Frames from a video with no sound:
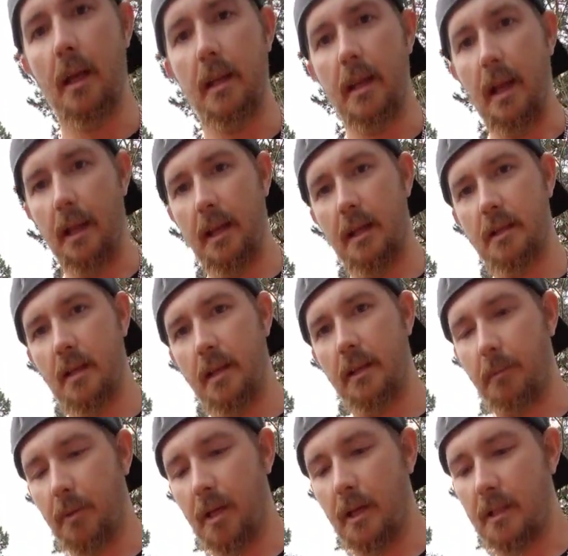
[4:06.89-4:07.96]
Now, these aren't the
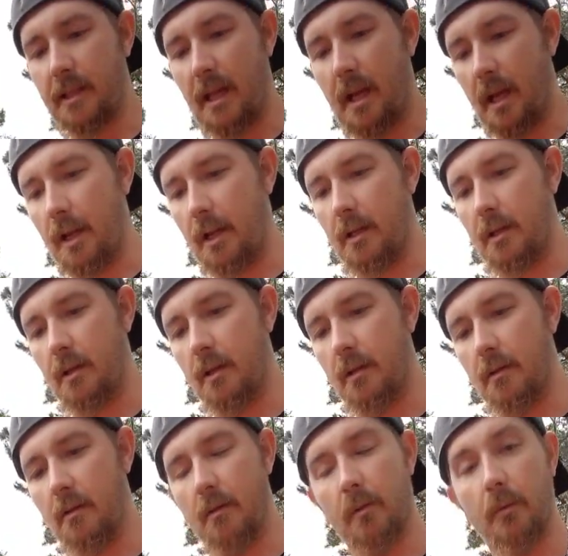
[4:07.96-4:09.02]
plugs that I'd
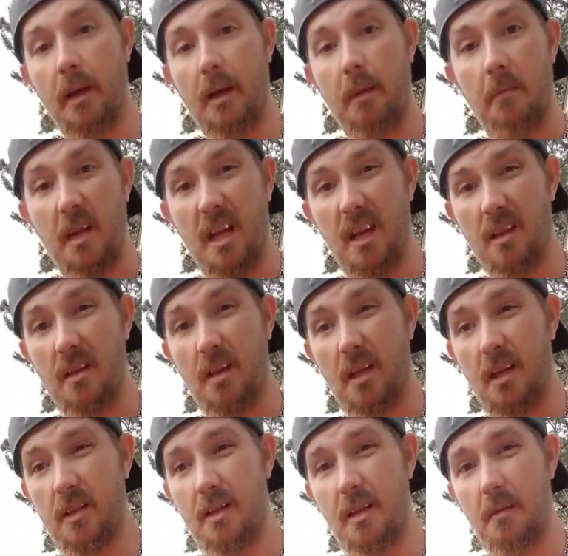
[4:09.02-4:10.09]
recommend
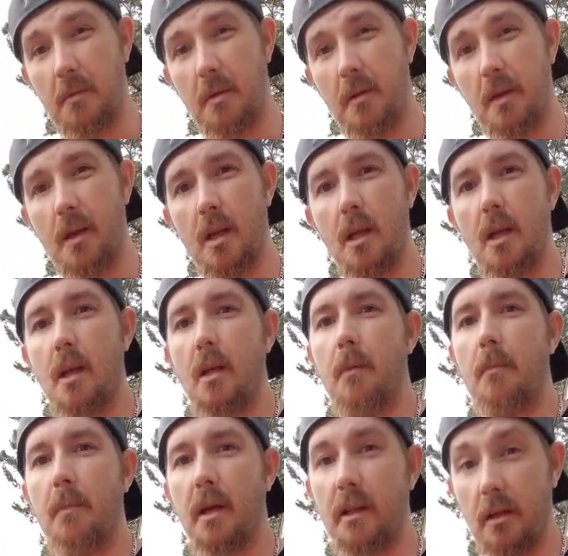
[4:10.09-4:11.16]
using,
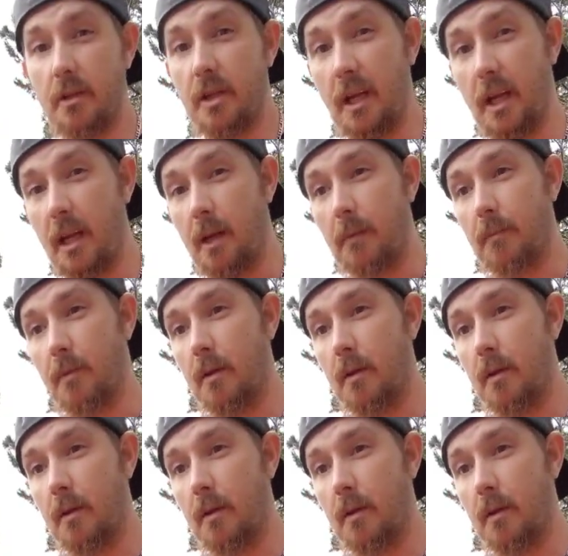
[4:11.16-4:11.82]
but they're cheap,